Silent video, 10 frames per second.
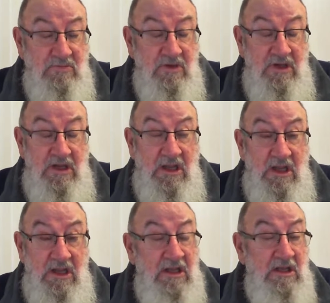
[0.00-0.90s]
with an
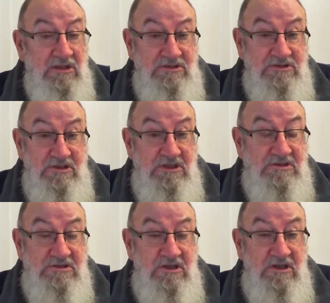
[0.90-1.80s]
English
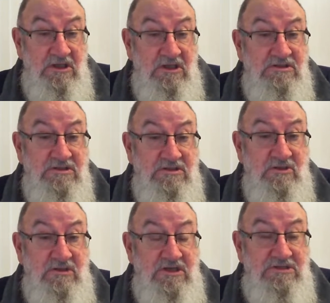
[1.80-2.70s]

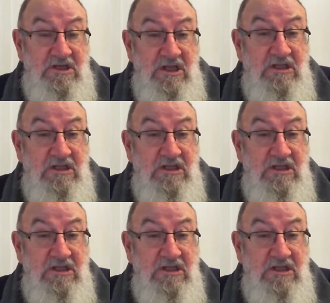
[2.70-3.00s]
institute teaching